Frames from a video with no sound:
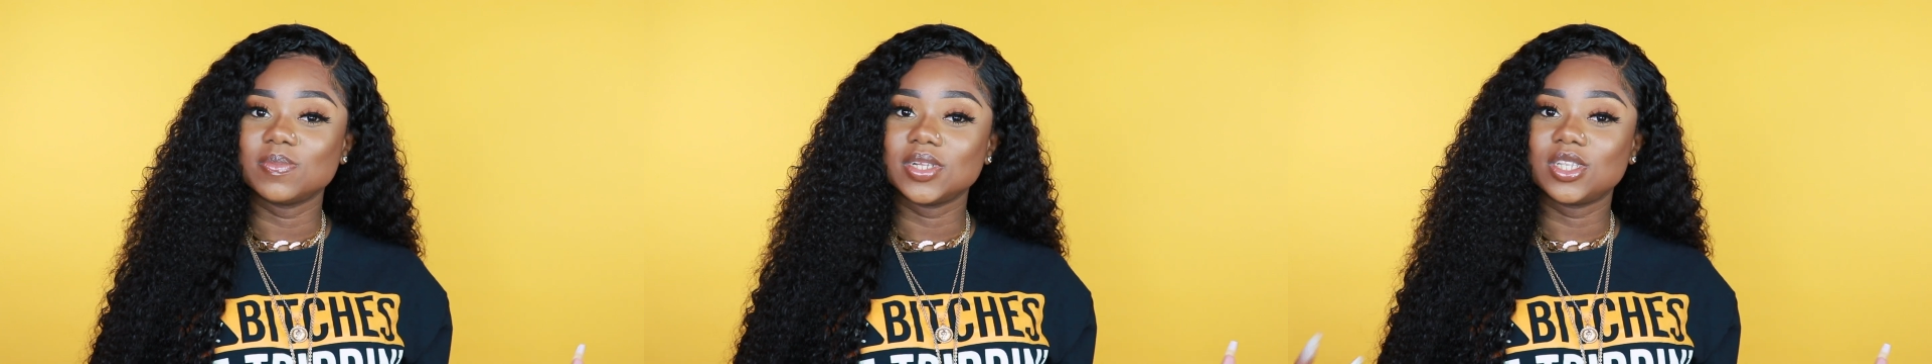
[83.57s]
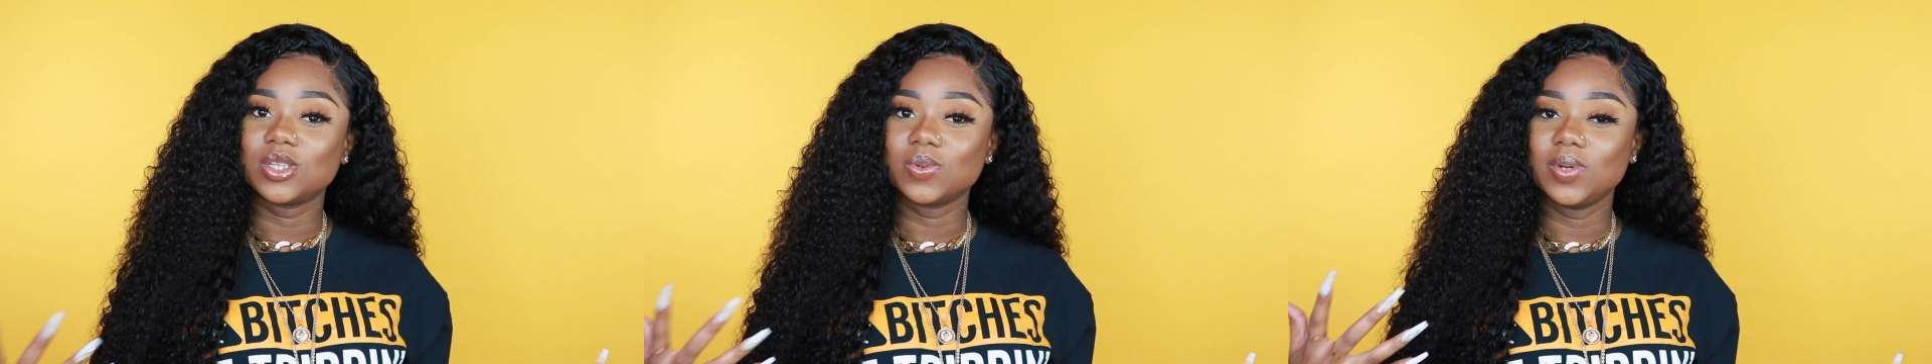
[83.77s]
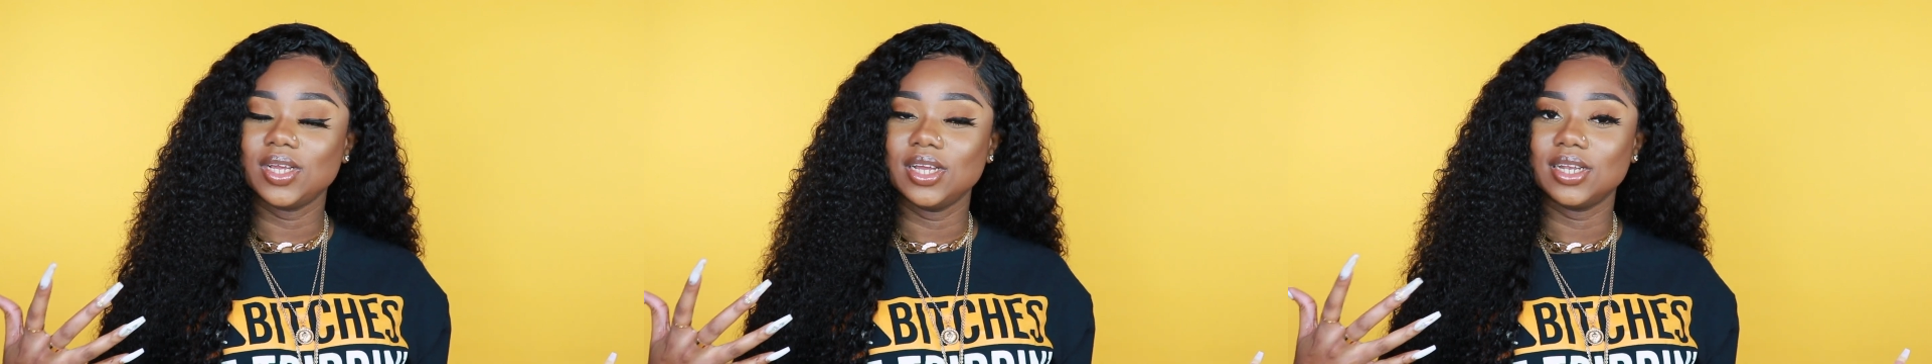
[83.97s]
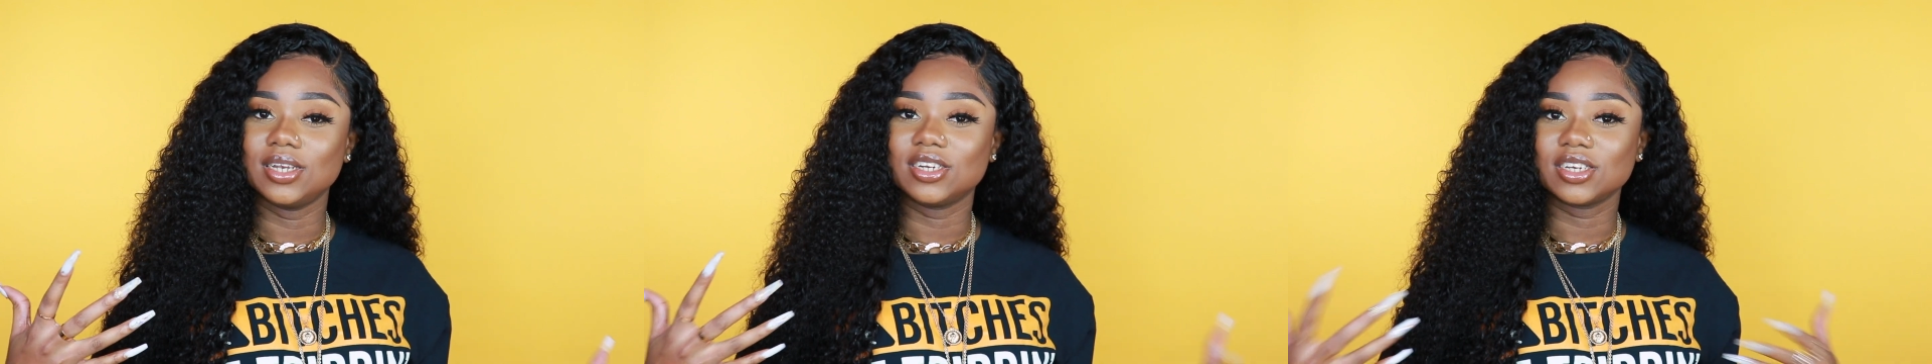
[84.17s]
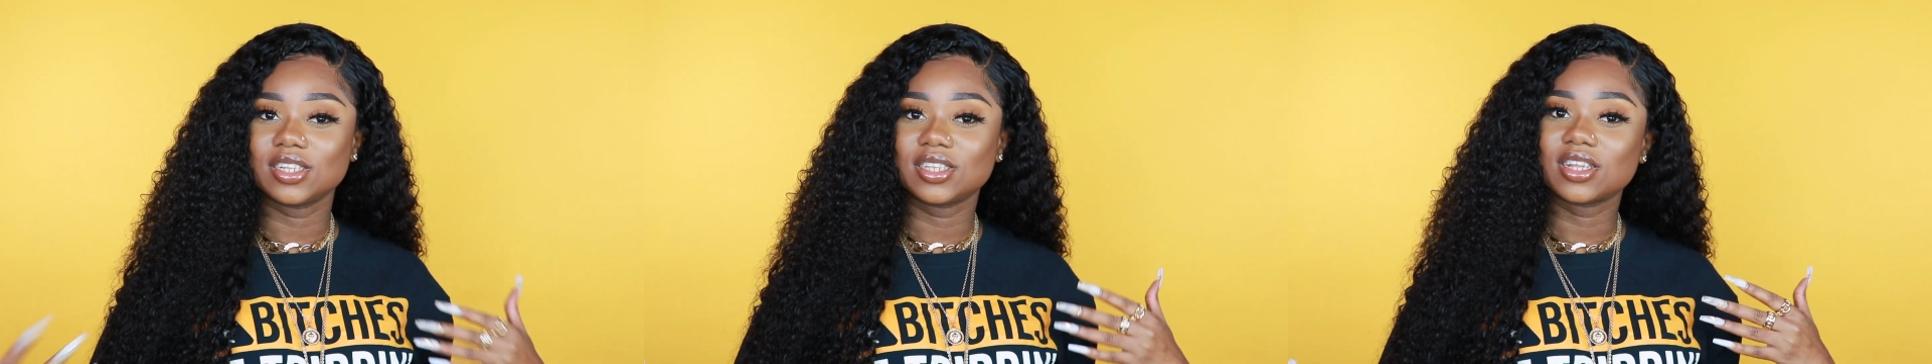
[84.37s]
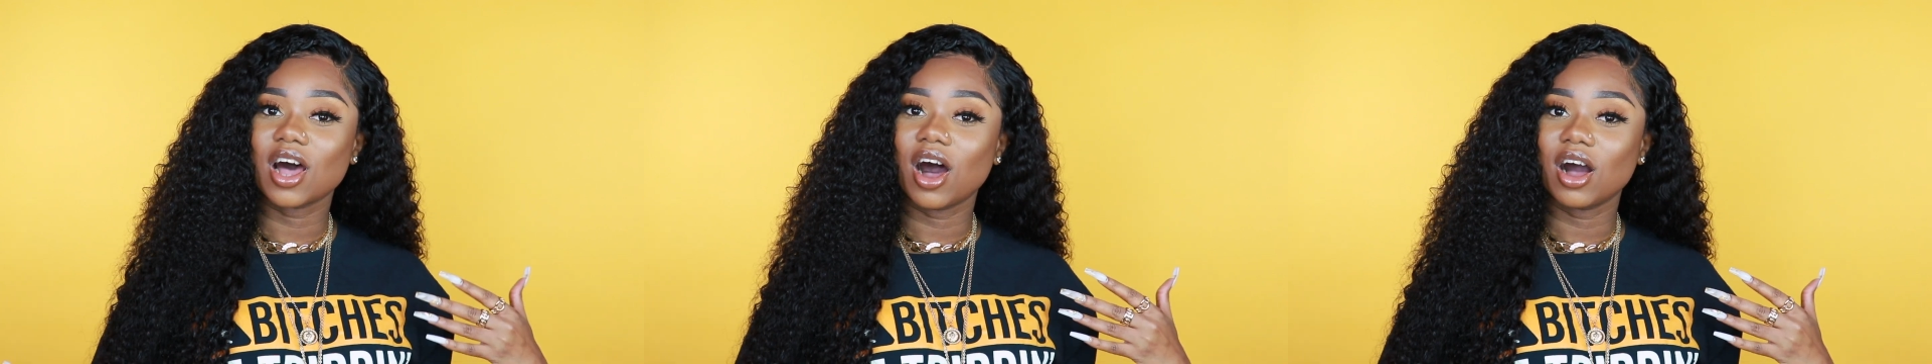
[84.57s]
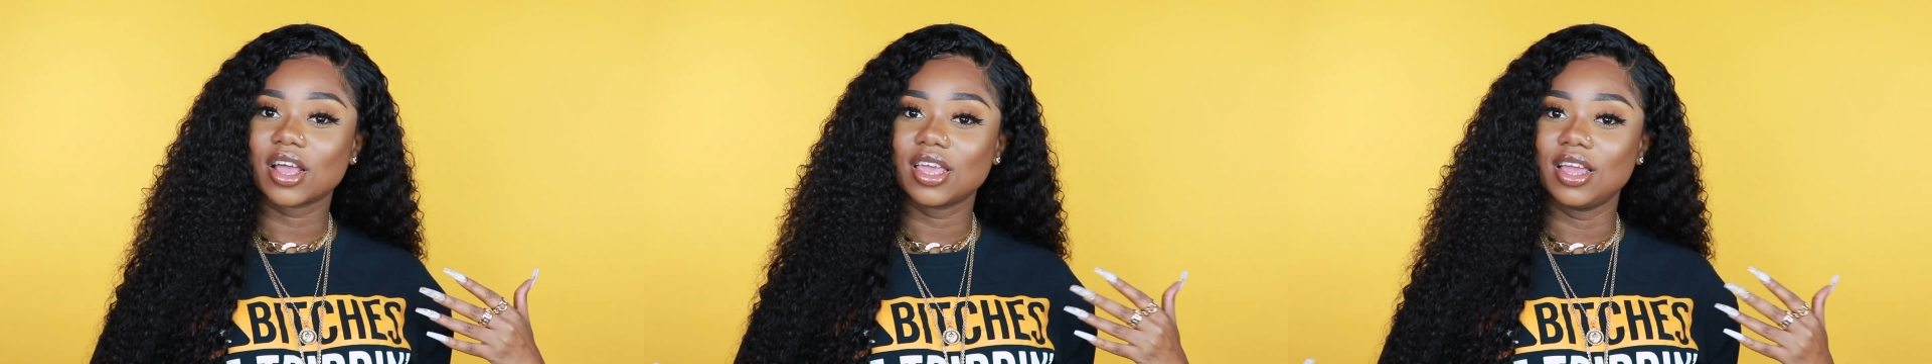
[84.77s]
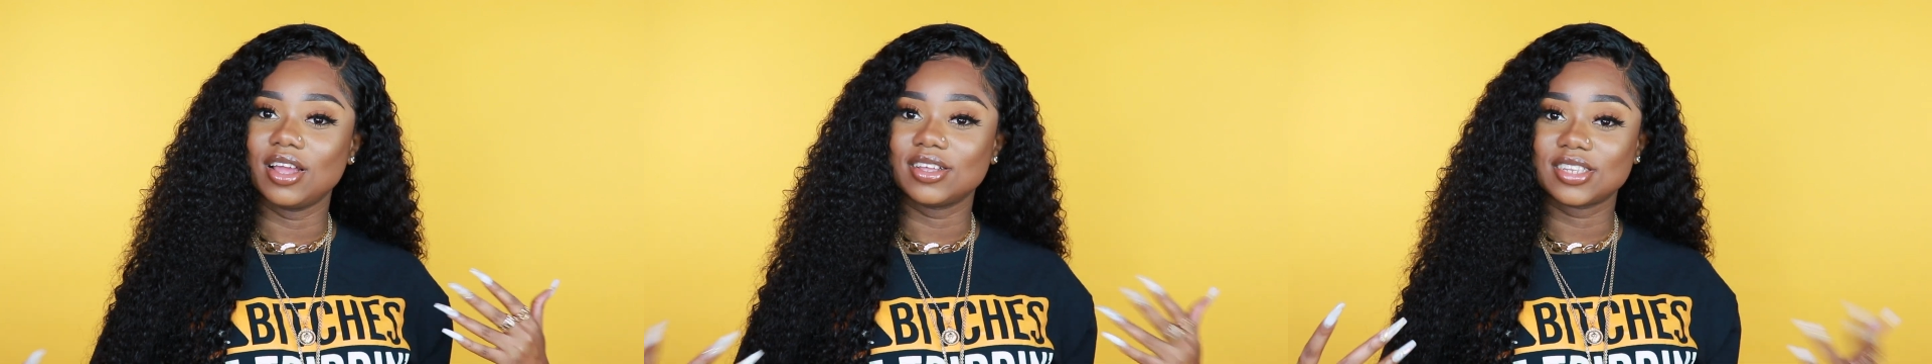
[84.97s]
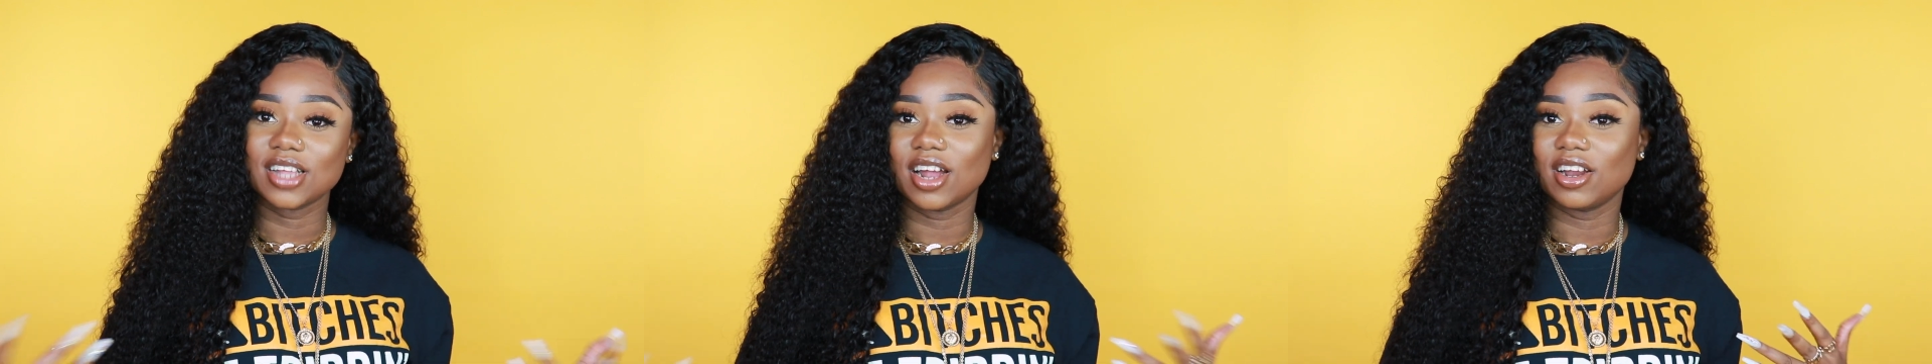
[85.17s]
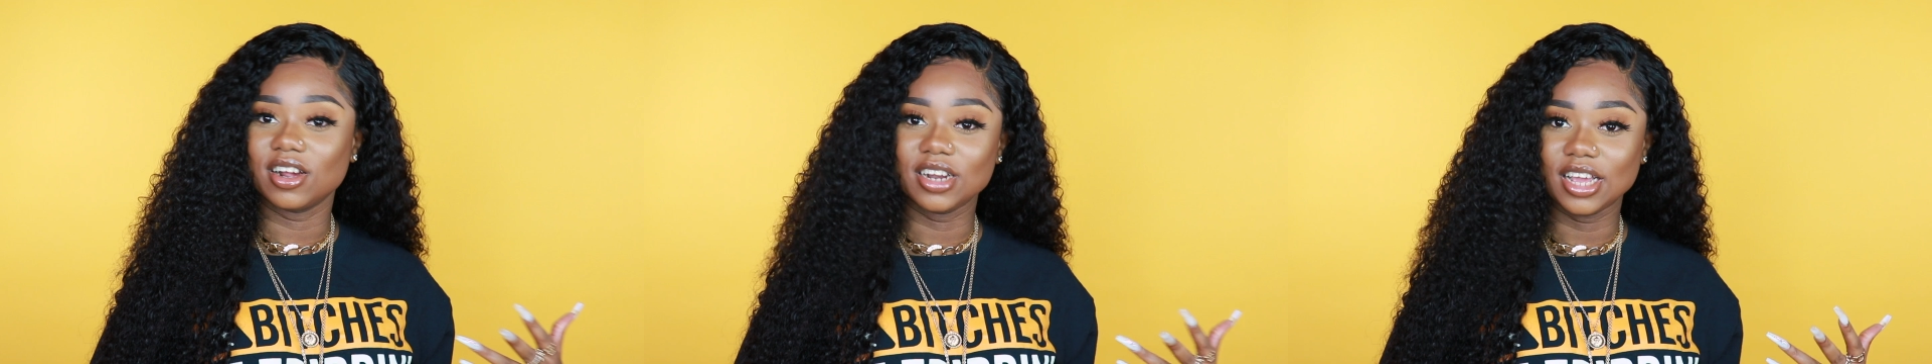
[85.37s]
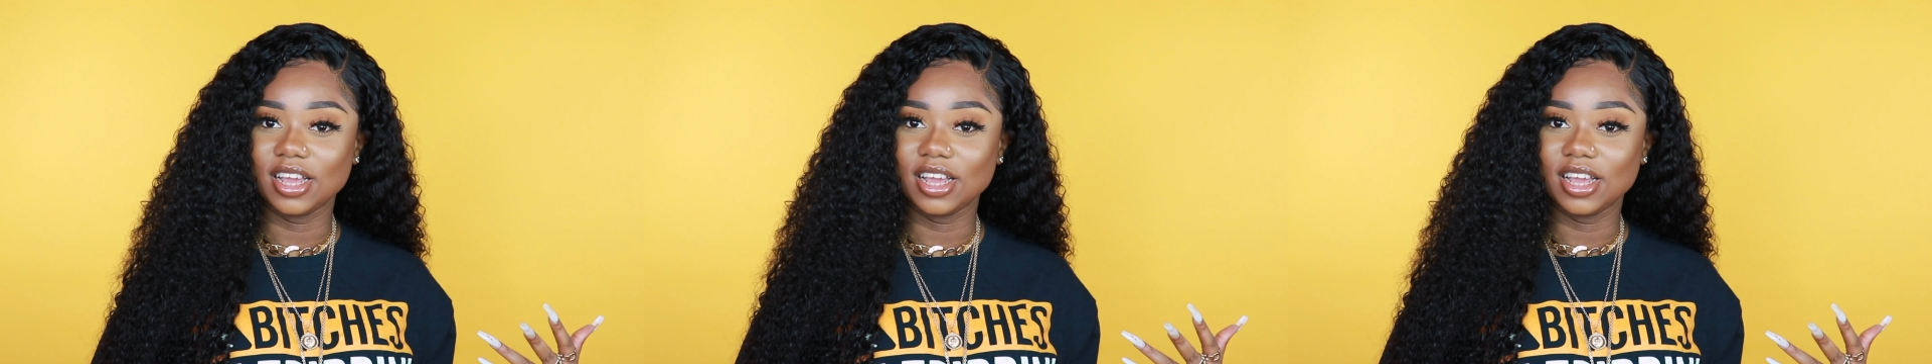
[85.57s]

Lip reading: between just talking standard